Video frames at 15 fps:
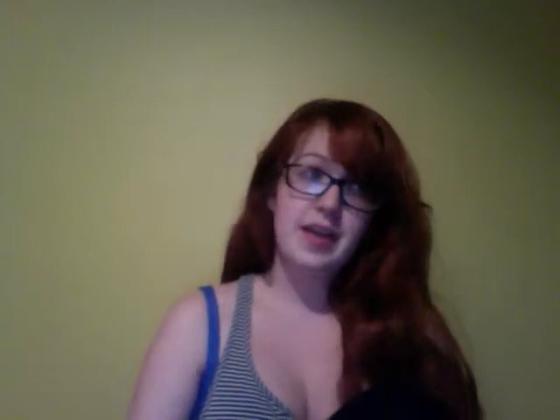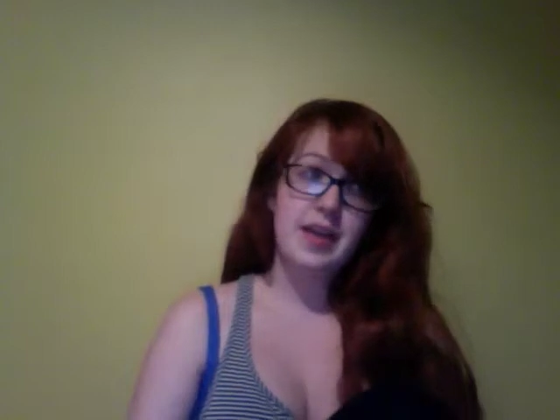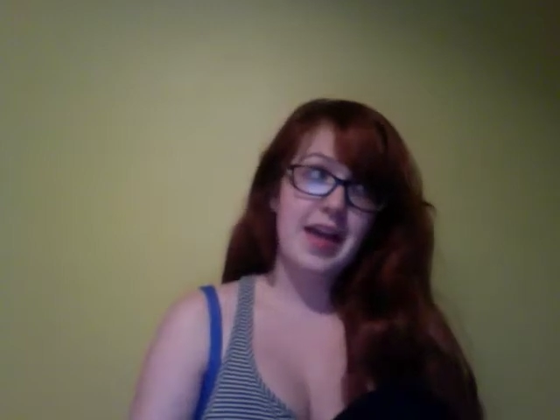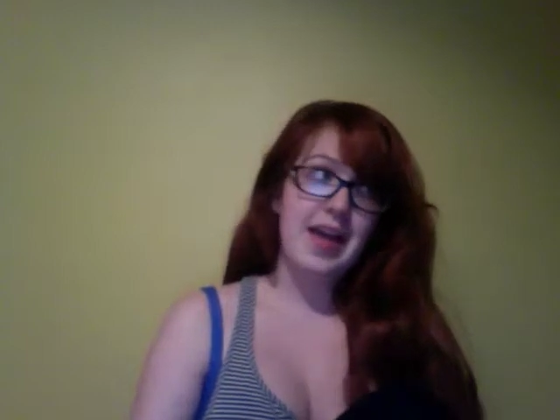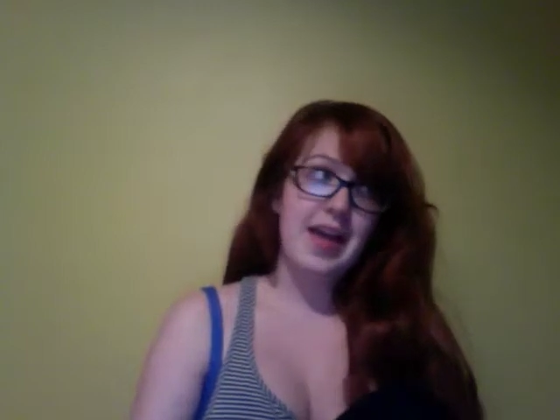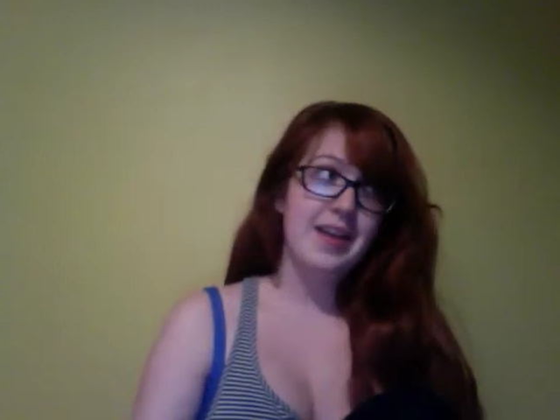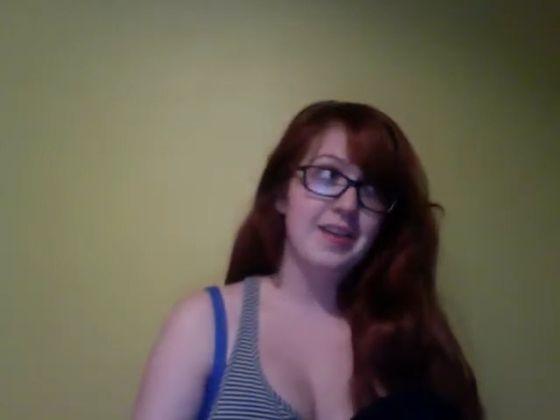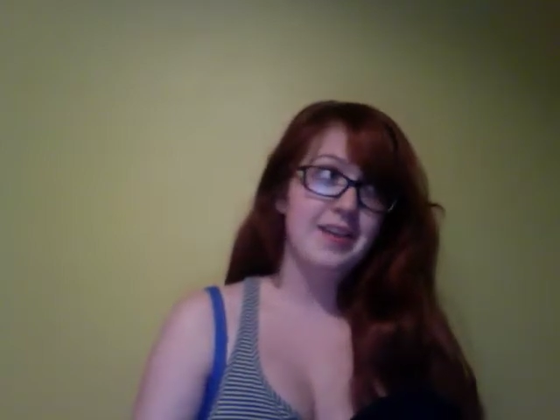
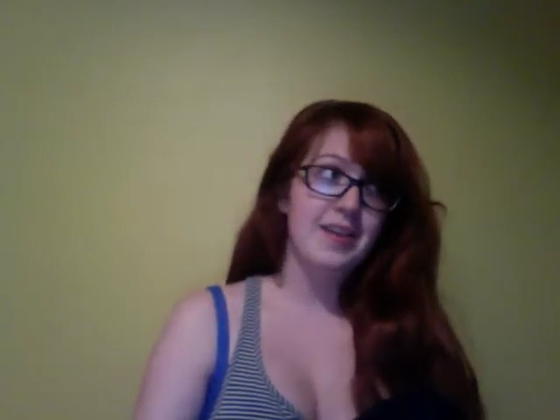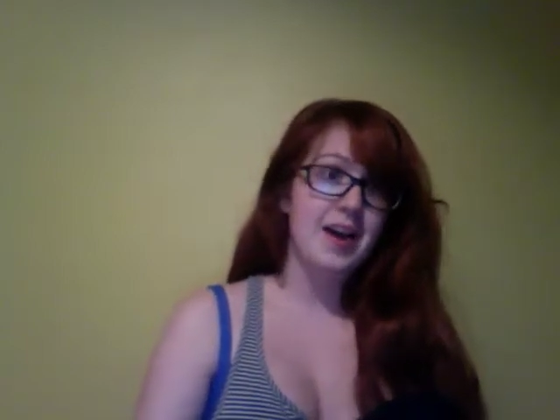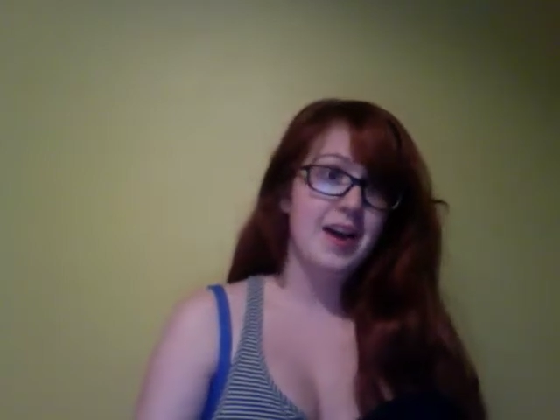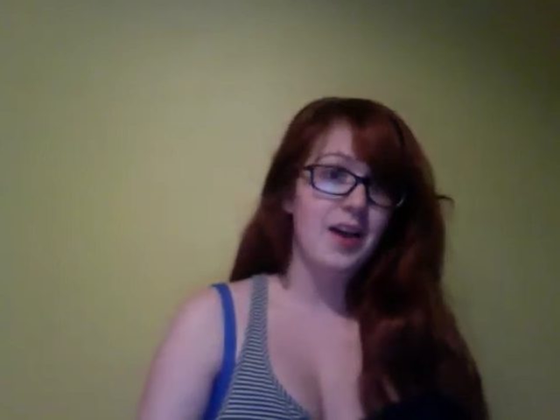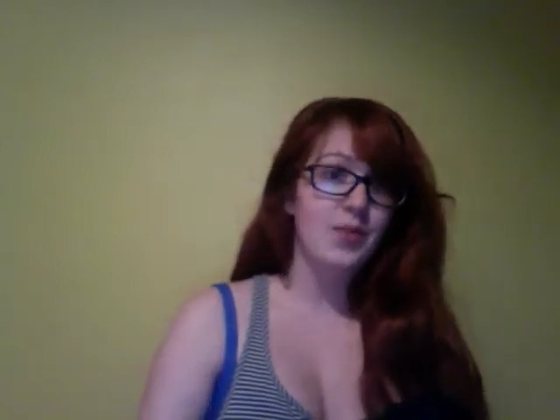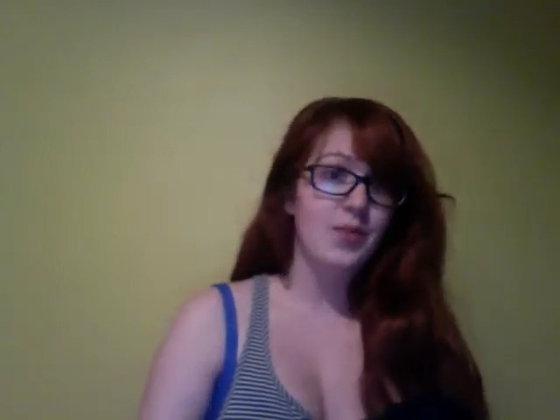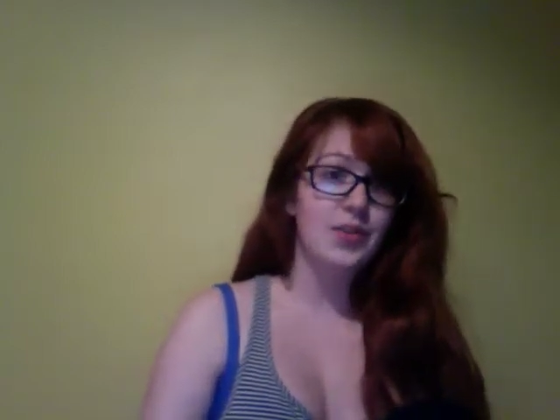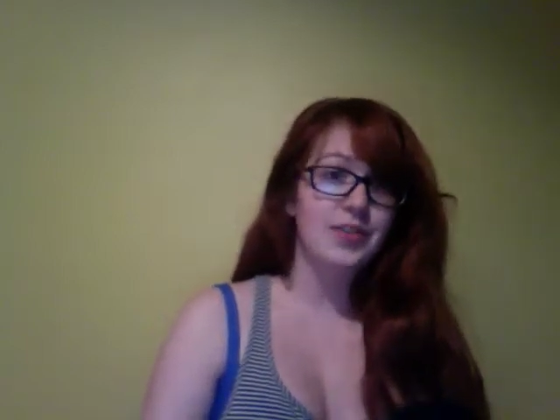and
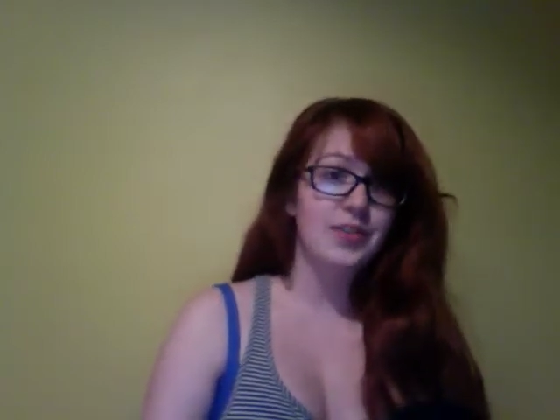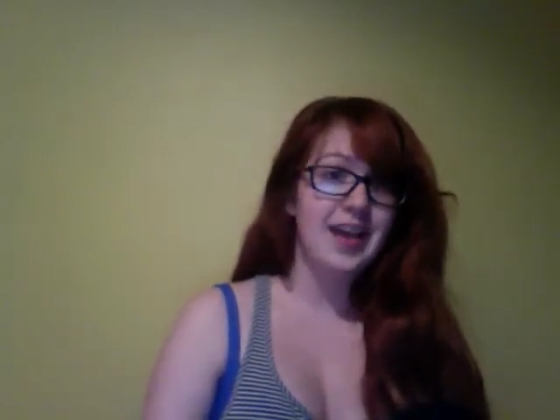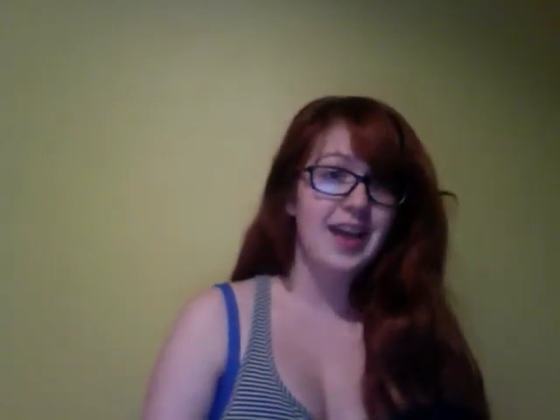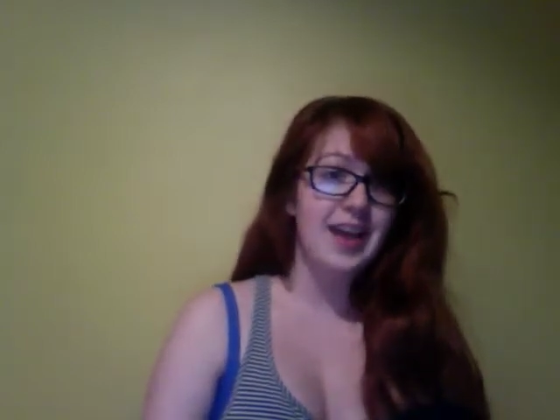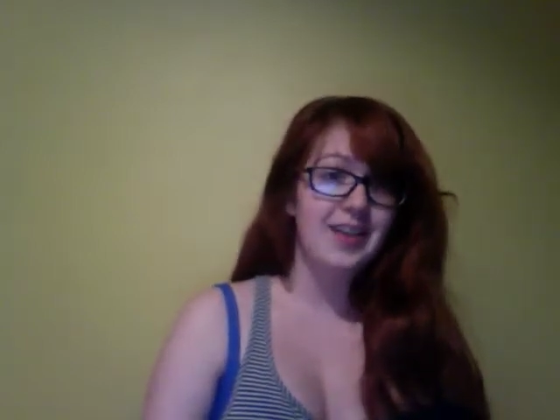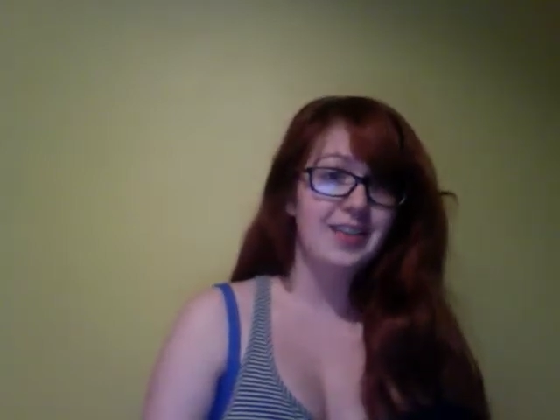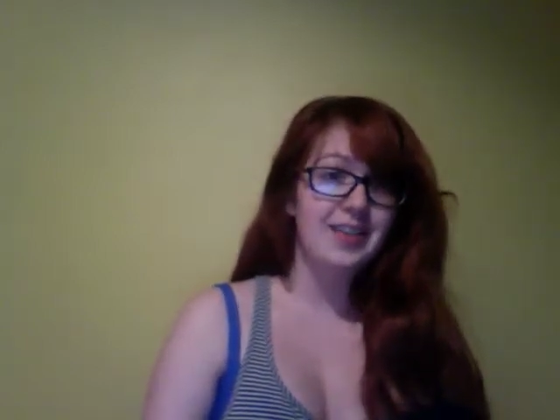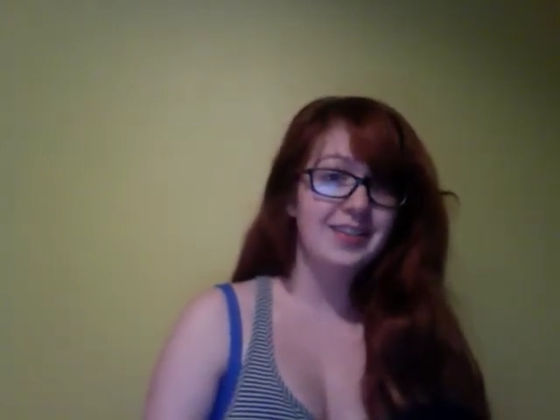I will
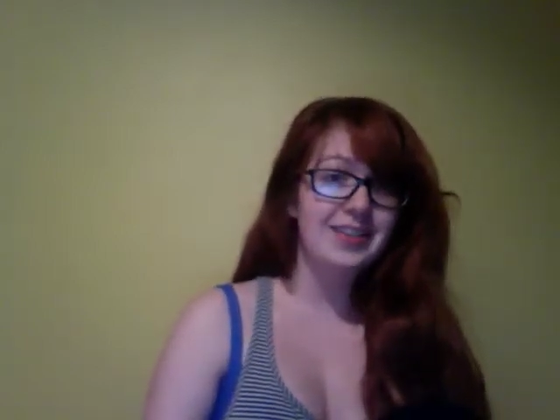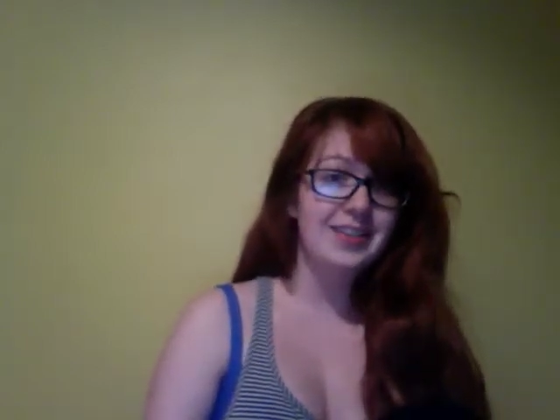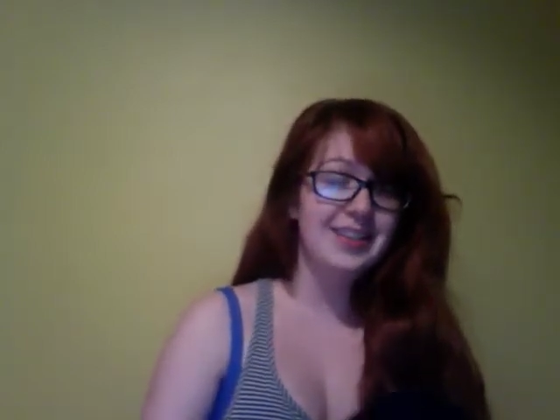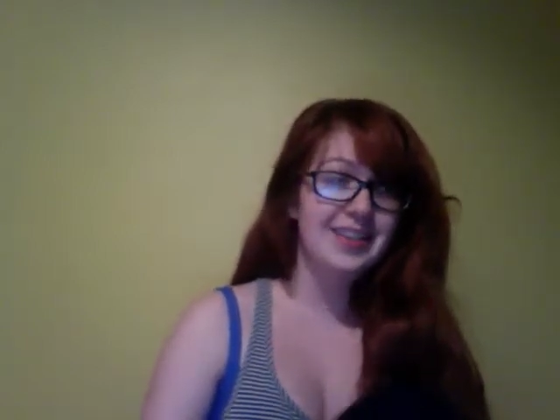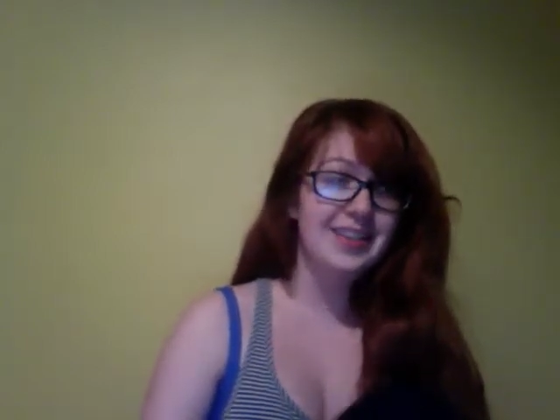tell